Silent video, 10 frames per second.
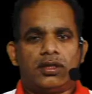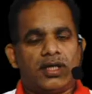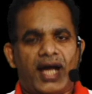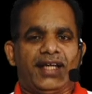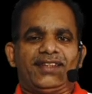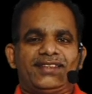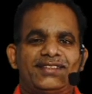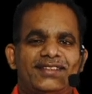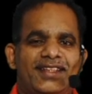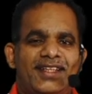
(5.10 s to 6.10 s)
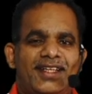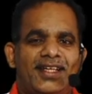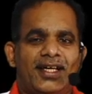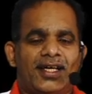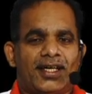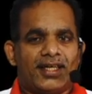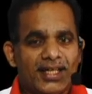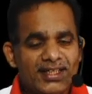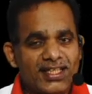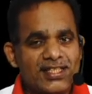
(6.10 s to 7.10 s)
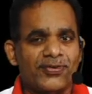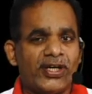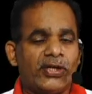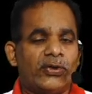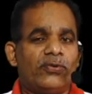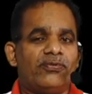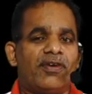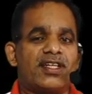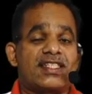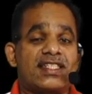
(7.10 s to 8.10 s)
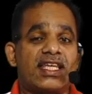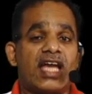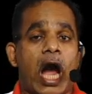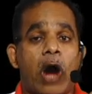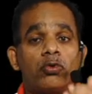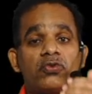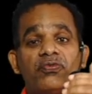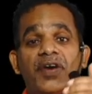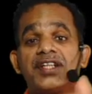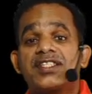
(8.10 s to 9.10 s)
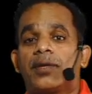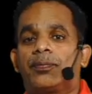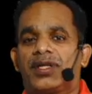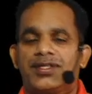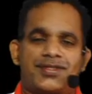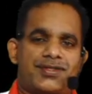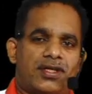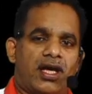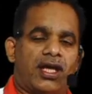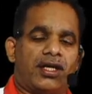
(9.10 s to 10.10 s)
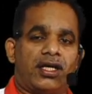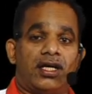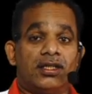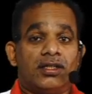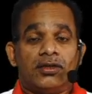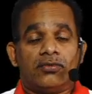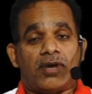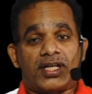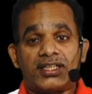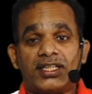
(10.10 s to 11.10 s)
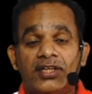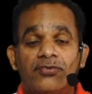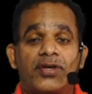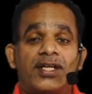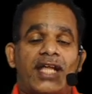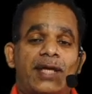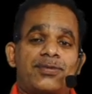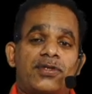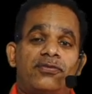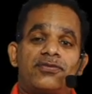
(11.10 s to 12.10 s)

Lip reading: Hi. In this video, we will see outward supplies and what are the different types of